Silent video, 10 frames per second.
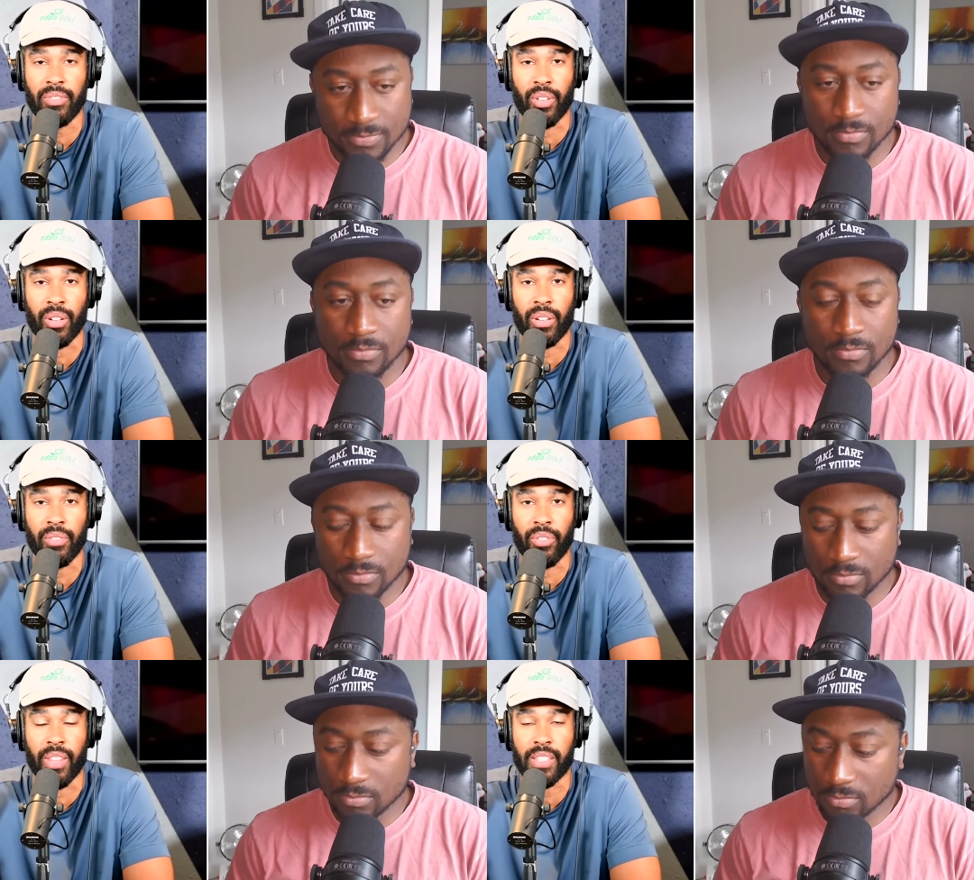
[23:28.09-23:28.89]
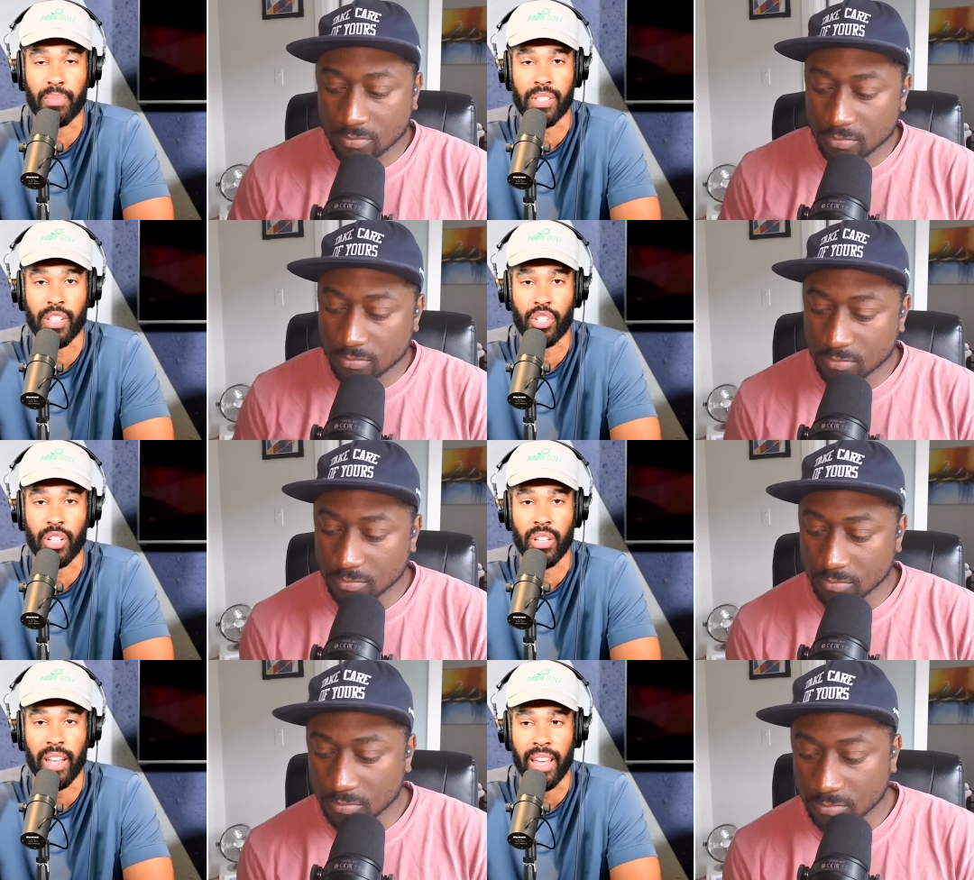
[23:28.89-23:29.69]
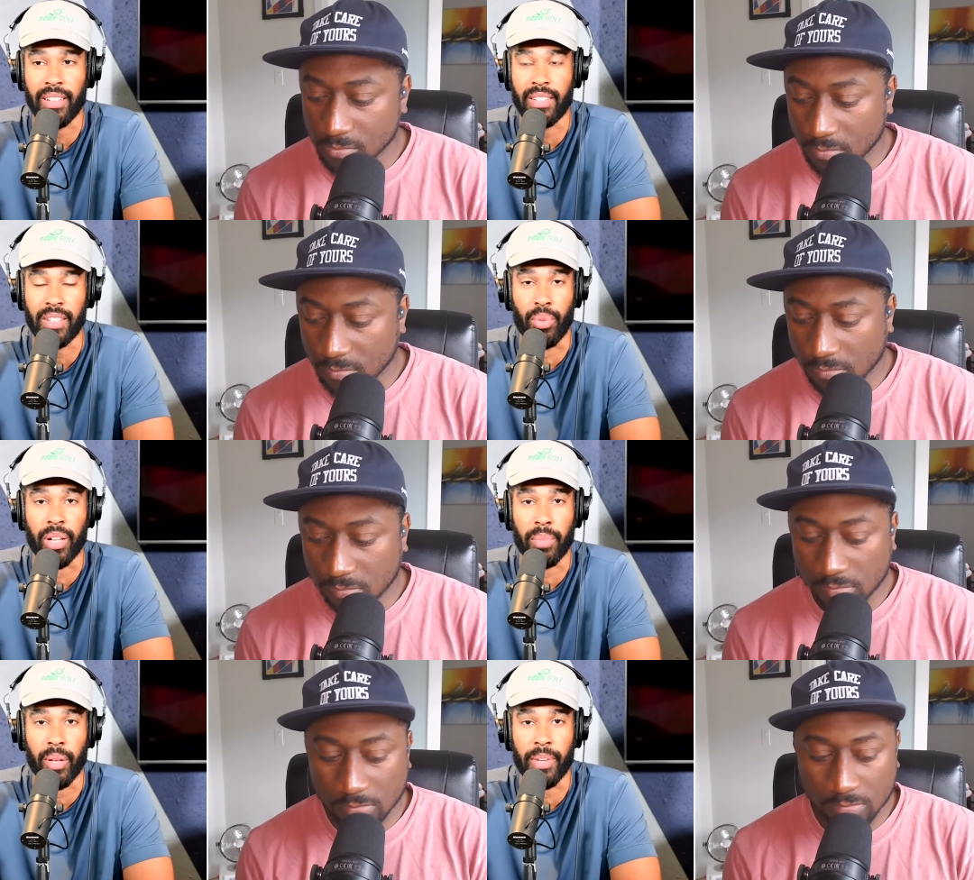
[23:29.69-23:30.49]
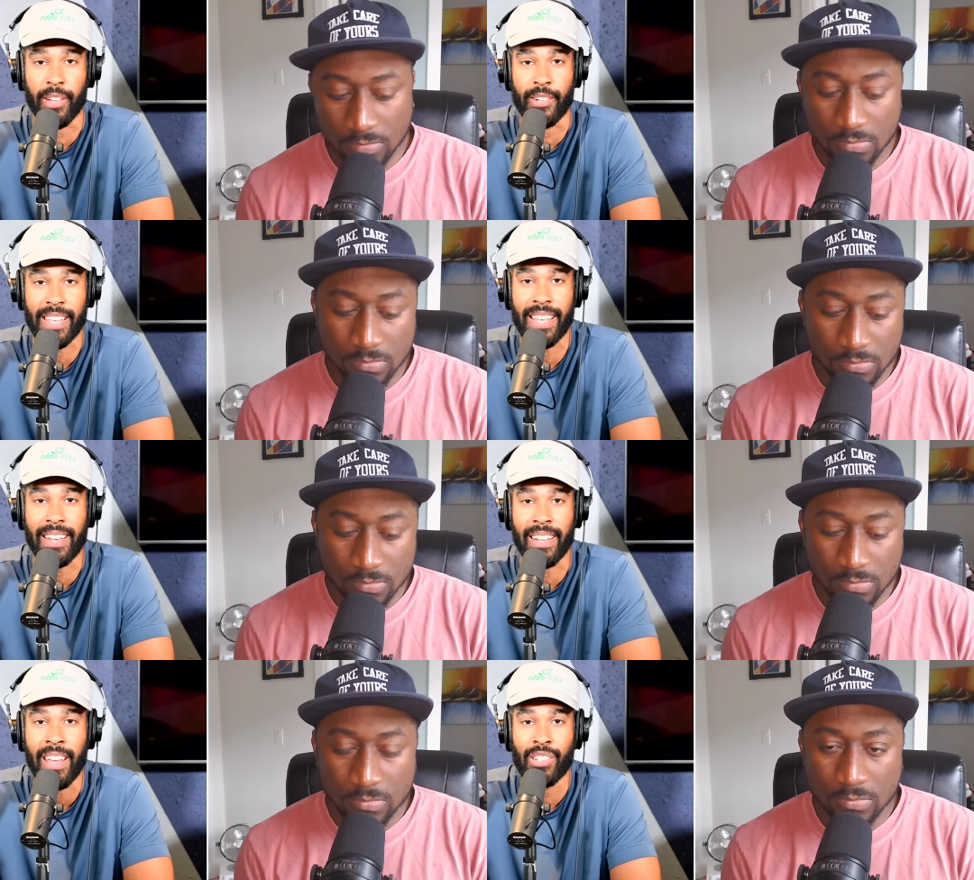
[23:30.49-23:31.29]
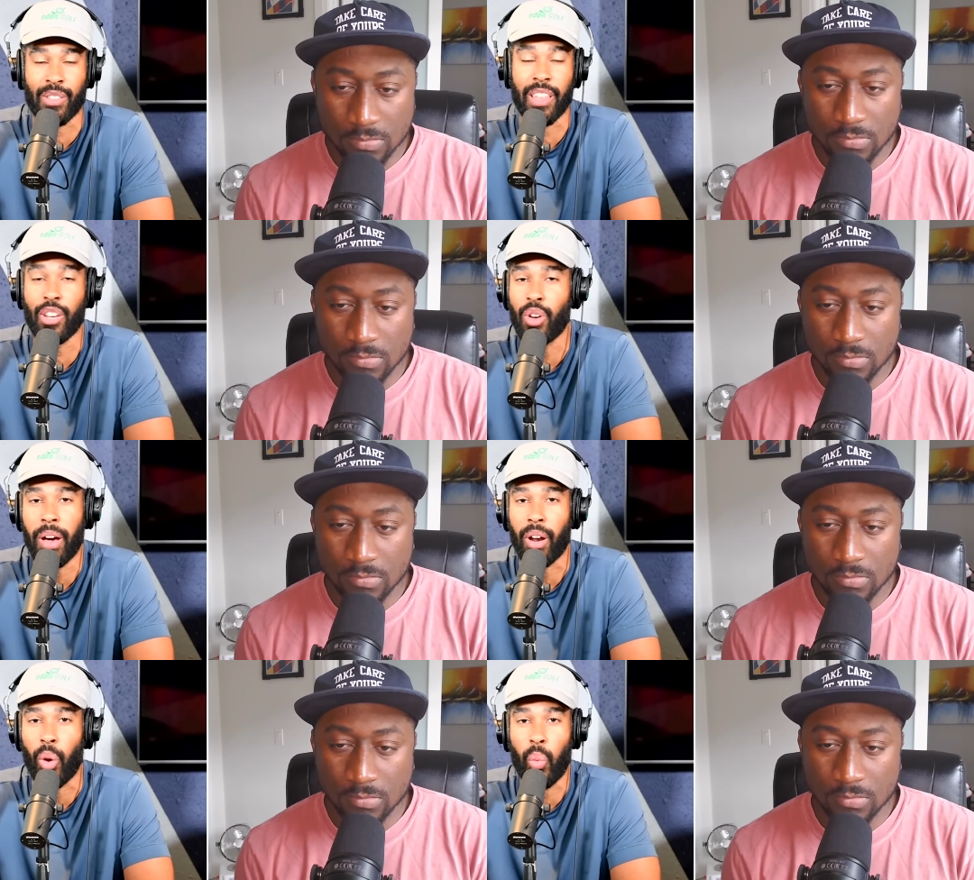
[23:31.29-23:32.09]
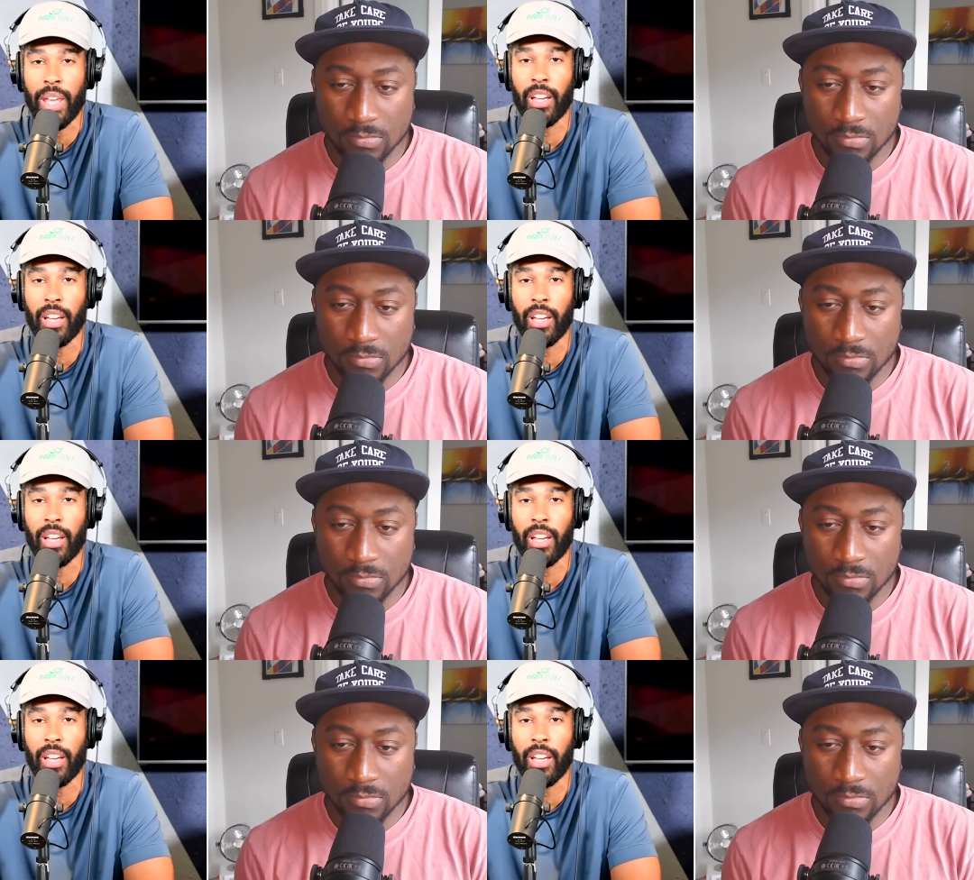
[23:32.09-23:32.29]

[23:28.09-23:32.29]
Speaker 1: to, for for this position and to bring Bill Peters in. So they knew about a week